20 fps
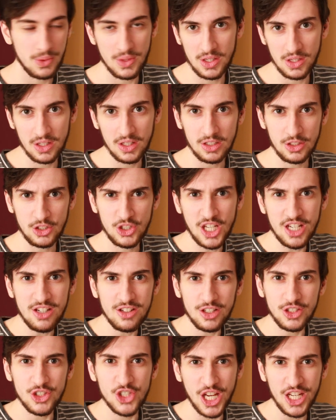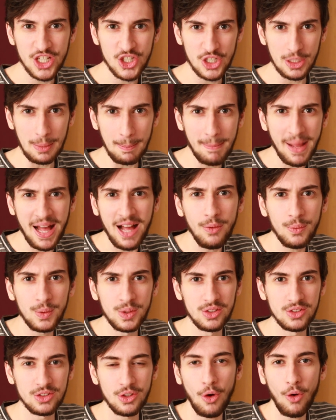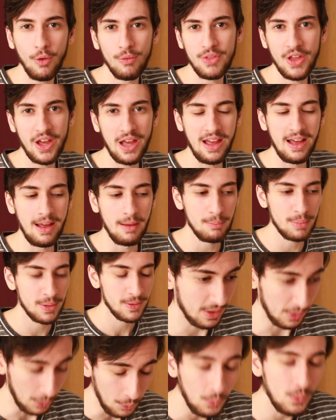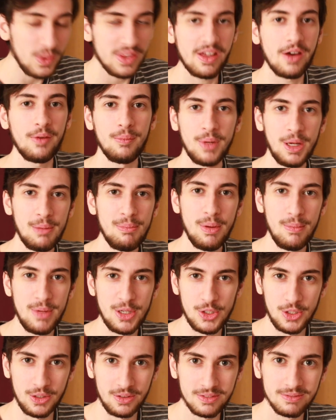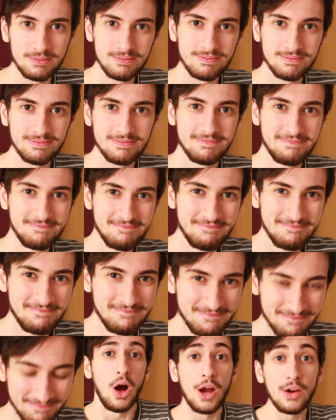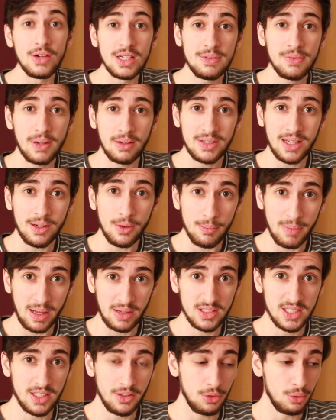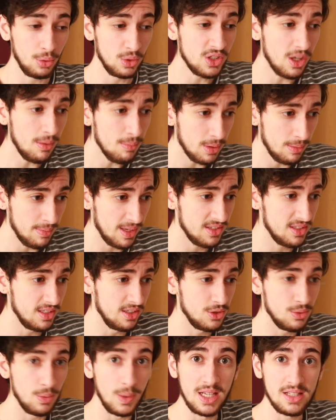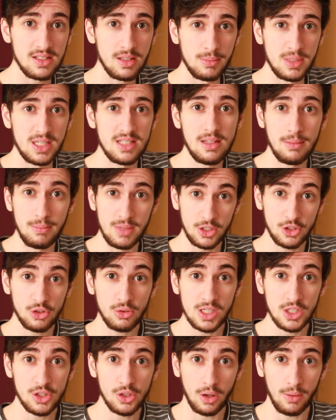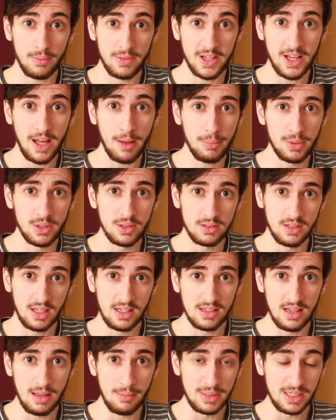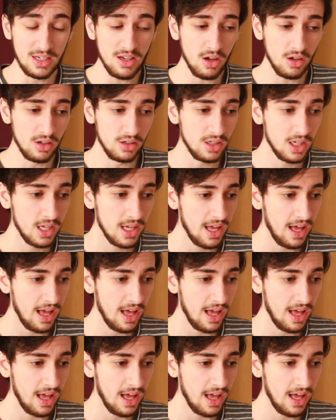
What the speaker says: the gender changing powers of that app without my permission. I only found out about it through a Tumblr message where somebody sent me a screenshot of the app and let me know.